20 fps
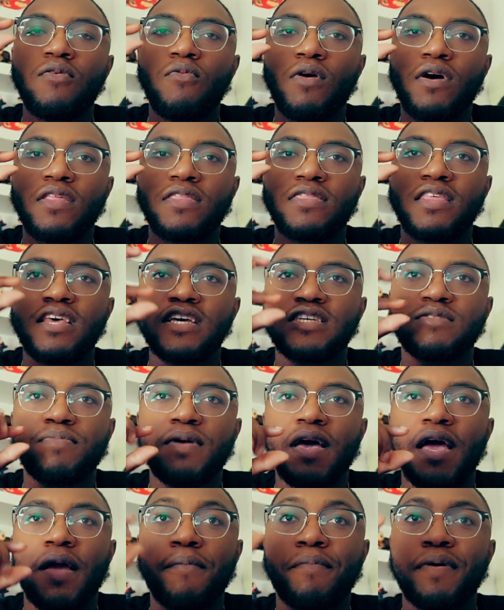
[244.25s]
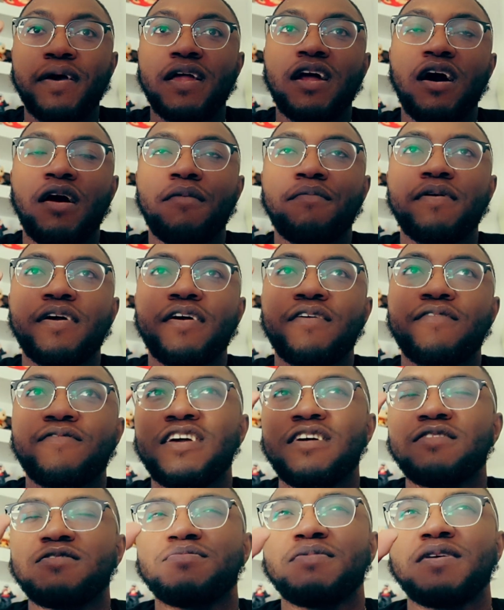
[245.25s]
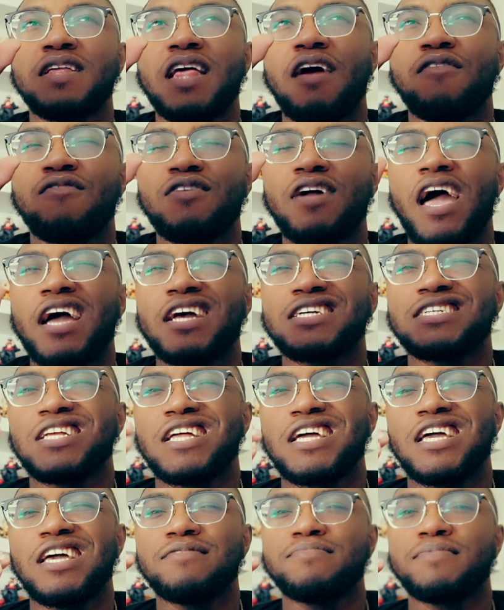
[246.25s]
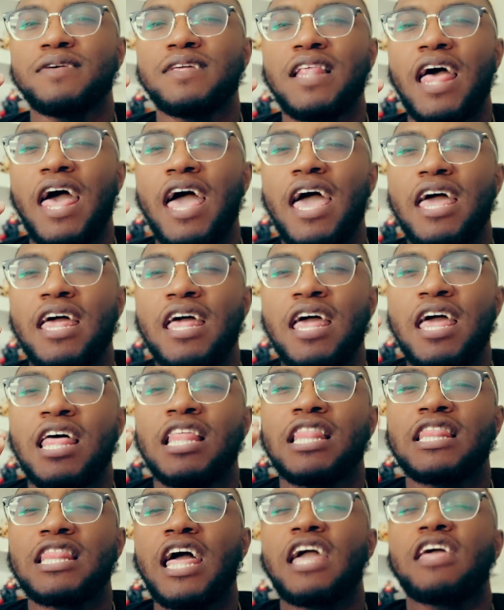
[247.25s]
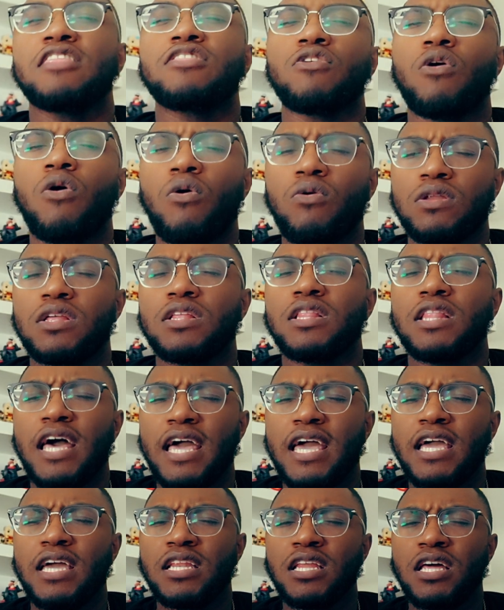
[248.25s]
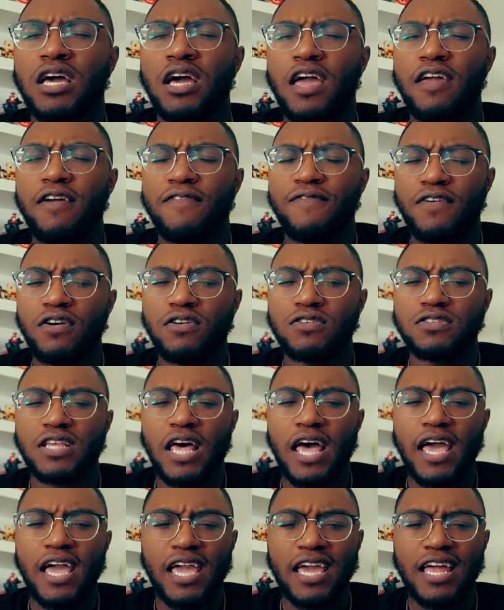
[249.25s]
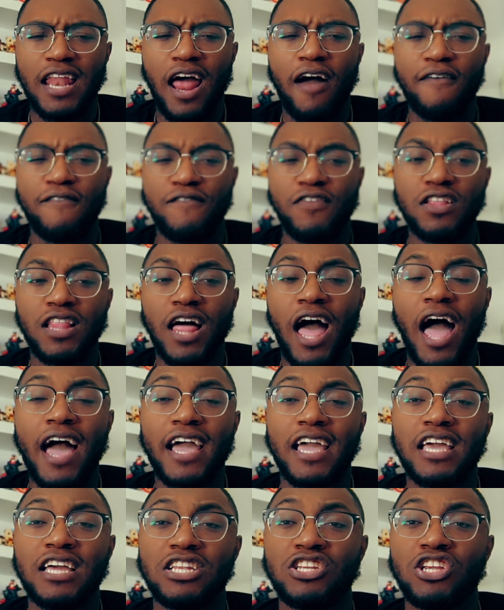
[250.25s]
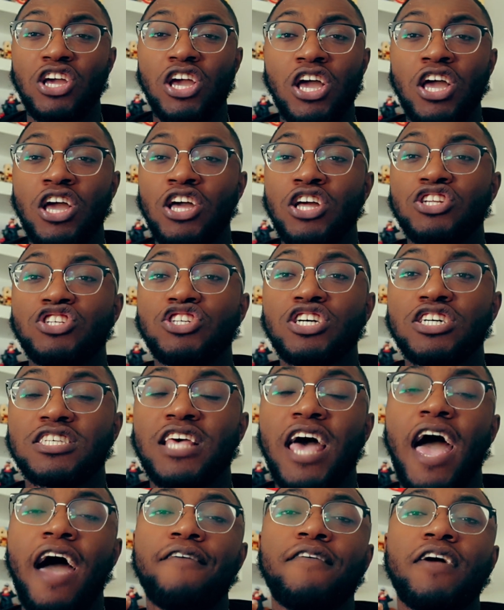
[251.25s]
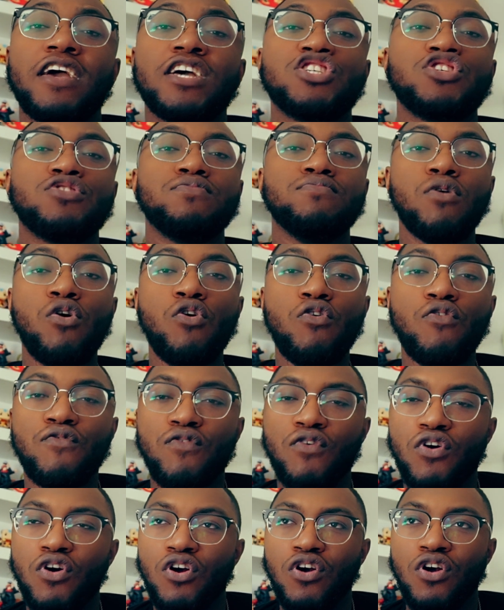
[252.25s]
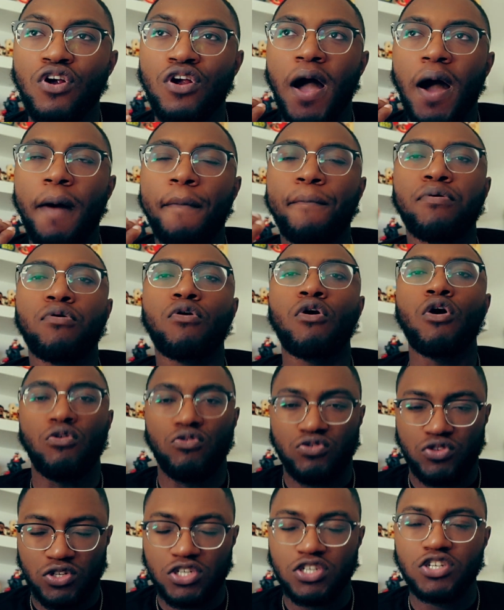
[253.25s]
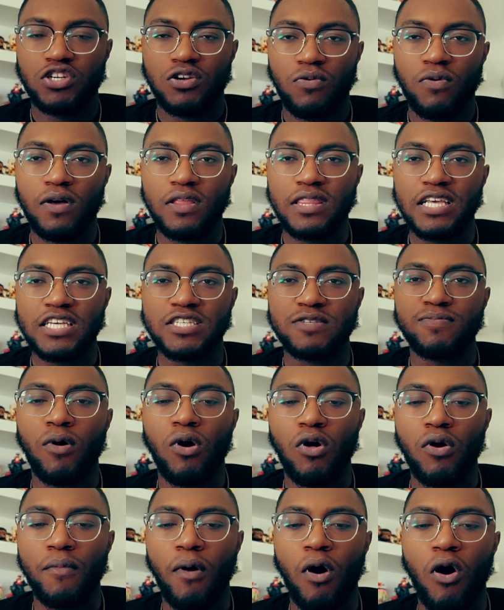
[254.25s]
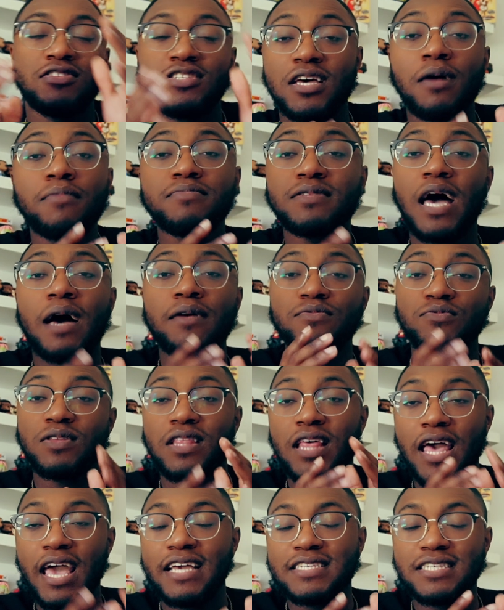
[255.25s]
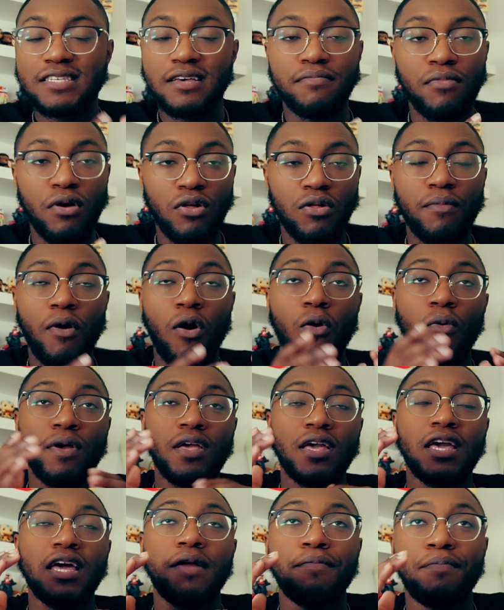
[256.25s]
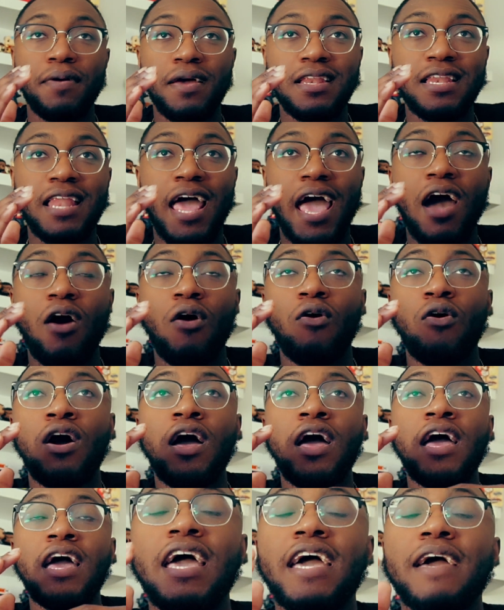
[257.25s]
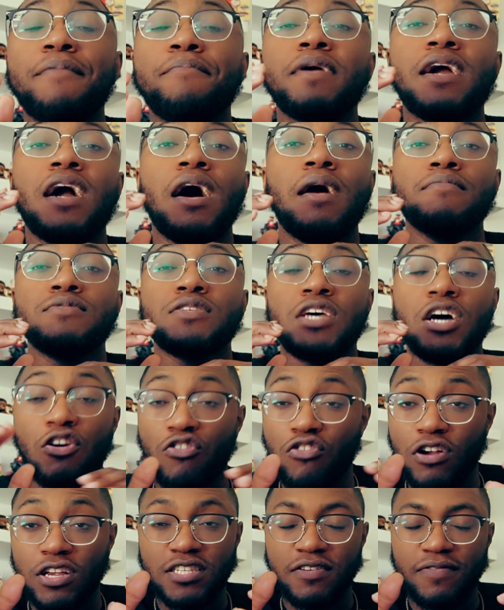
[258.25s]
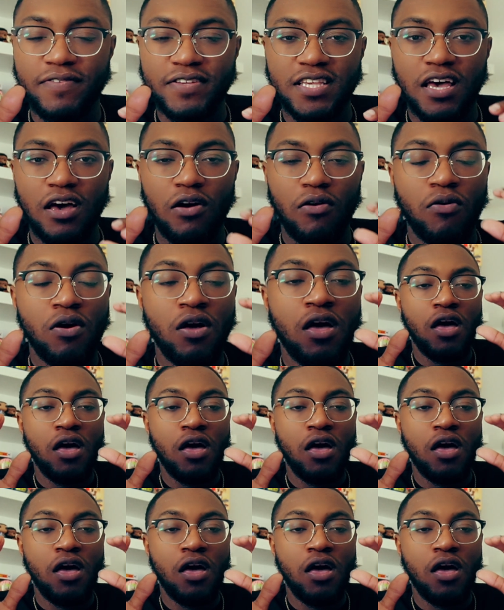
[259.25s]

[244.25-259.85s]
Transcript: With this being pin up, it gives me that reaction, gives me that length on the lane, it feels like, and I feel like I can just have a smoother approach with this bowling ball. Sometimes with the ASIM bowling ball, when you get it pinned down, it becomes aggressive as hell.